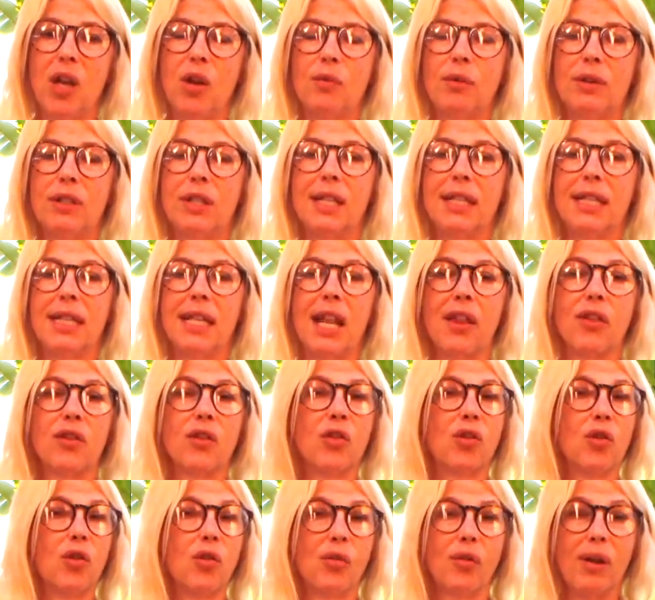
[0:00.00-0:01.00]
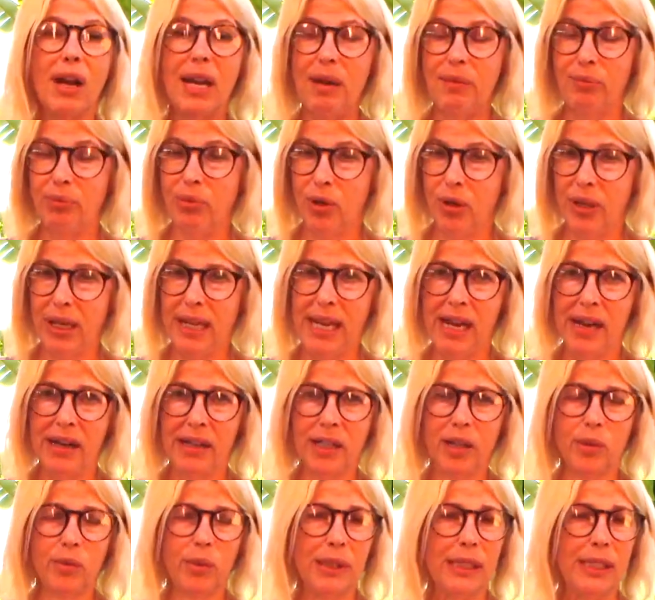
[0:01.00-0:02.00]
which is another great birding
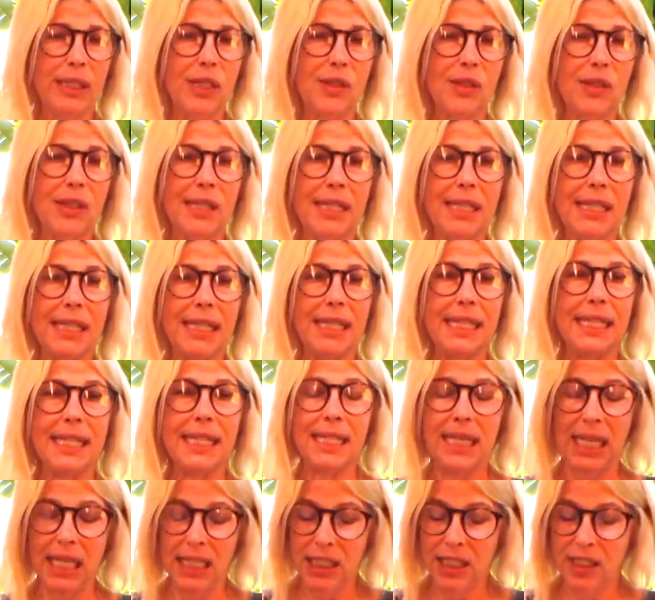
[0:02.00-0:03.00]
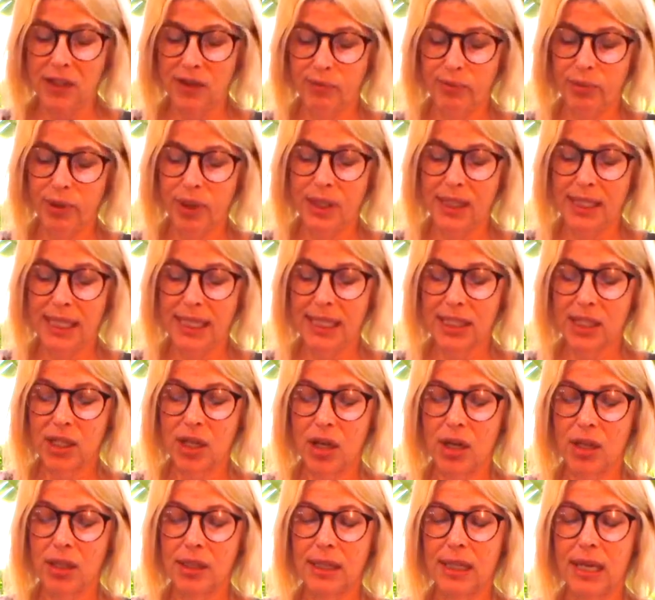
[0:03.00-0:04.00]
area where you can see tons of birds, and it's
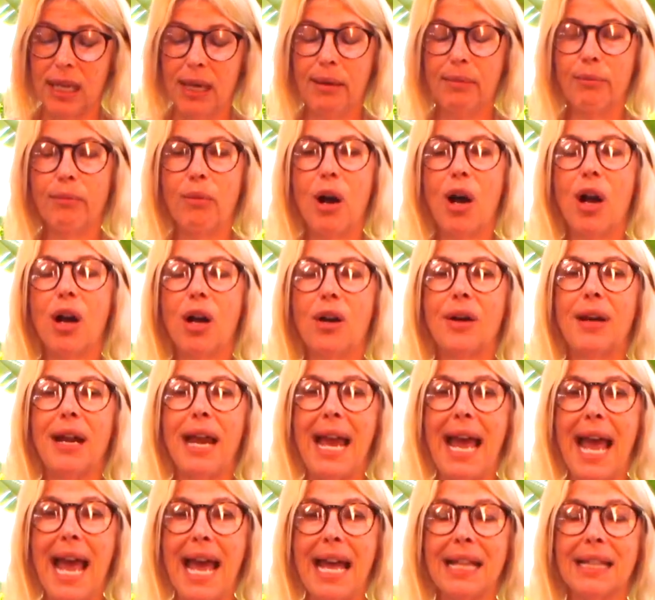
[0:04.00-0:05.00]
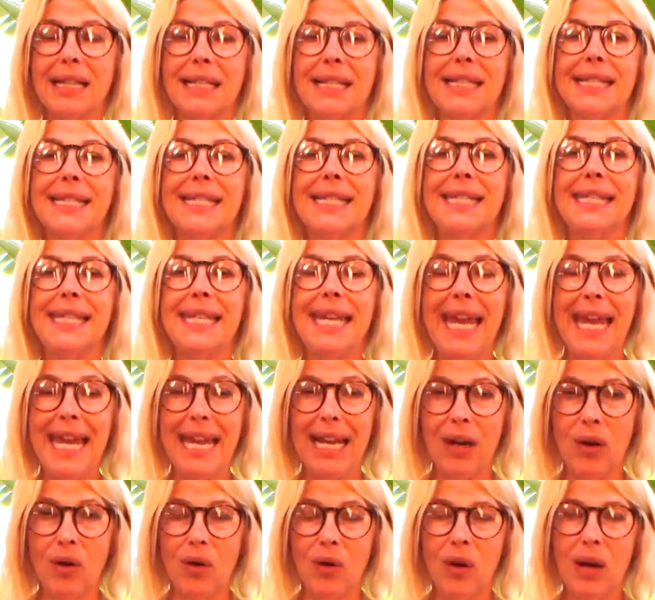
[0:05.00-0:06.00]
called Mar al
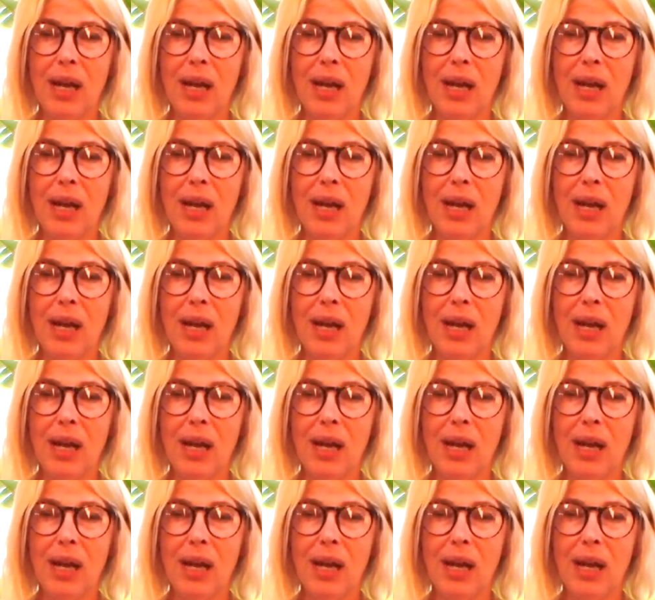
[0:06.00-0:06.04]
Cielo.